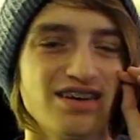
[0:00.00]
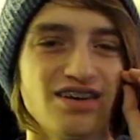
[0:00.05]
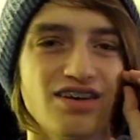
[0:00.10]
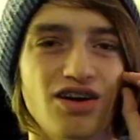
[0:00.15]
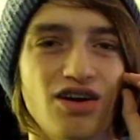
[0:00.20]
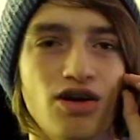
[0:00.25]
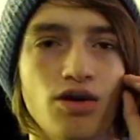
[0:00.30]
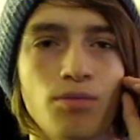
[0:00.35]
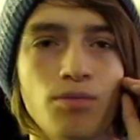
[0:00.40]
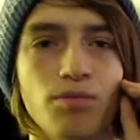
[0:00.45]

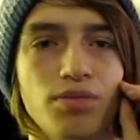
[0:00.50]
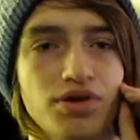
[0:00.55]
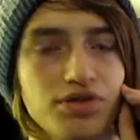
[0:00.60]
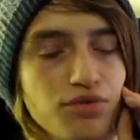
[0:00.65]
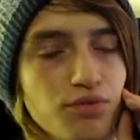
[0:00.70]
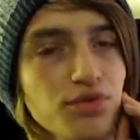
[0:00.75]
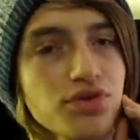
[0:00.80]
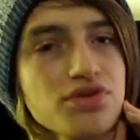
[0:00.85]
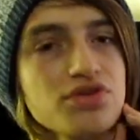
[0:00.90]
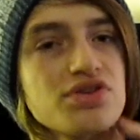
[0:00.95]
but
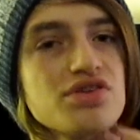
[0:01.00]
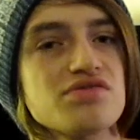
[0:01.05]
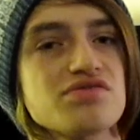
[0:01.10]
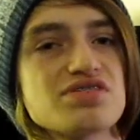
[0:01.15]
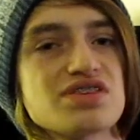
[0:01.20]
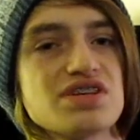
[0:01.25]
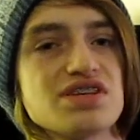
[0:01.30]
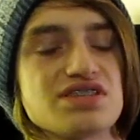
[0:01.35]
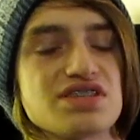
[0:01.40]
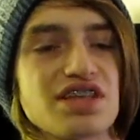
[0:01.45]
the real
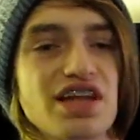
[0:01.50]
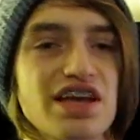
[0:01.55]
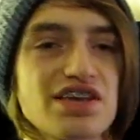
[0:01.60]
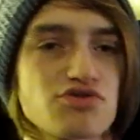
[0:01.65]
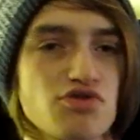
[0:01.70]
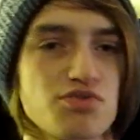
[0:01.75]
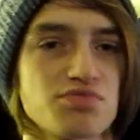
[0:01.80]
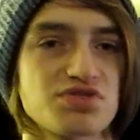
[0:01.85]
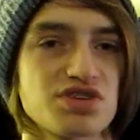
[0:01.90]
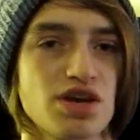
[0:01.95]
news is that Ice
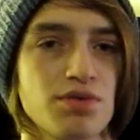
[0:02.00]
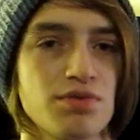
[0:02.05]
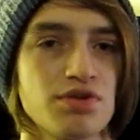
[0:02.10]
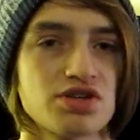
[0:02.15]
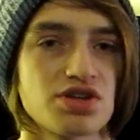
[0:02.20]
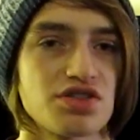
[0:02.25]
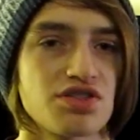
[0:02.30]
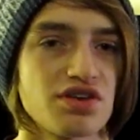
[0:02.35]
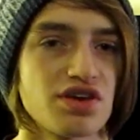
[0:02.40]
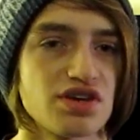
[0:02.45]
Cream
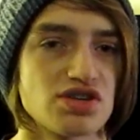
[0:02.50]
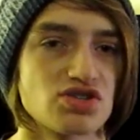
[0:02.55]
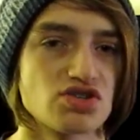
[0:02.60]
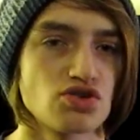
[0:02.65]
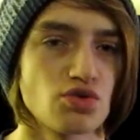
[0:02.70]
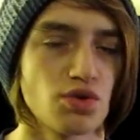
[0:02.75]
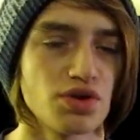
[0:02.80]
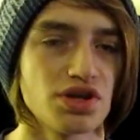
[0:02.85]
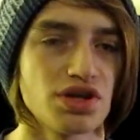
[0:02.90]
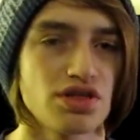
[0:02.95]
Sandwich, I think, has
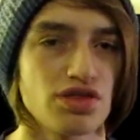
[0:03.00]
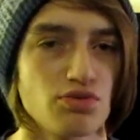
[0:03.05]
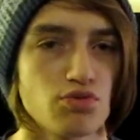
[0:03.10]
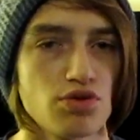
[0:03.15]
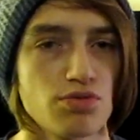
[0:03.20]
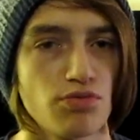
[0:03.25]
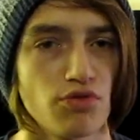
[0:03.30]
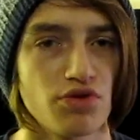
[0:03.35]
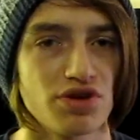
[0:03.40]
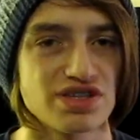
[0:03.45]

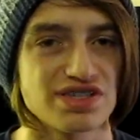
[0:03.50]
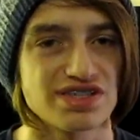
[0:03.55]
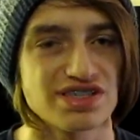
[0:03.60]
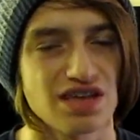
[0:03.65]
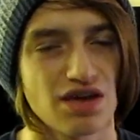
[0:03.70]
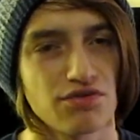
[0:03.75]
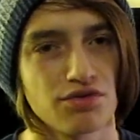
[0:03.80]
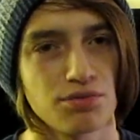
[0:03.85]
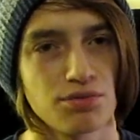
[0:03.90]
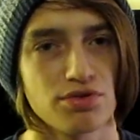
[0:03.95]

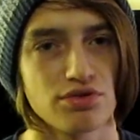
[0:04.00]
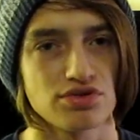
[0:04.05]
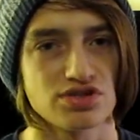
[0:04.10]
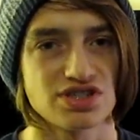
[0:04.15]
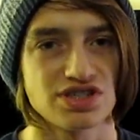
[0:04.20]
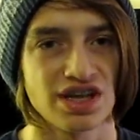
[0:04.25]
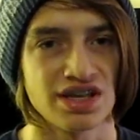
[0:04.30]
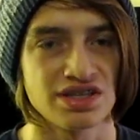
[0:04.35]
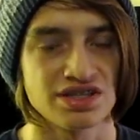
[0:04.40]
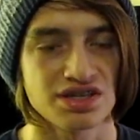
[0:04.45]

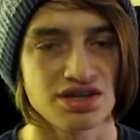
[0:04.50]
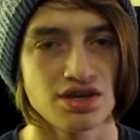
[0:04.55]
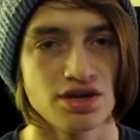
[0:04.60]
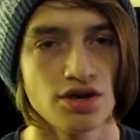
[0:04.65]
23.7%,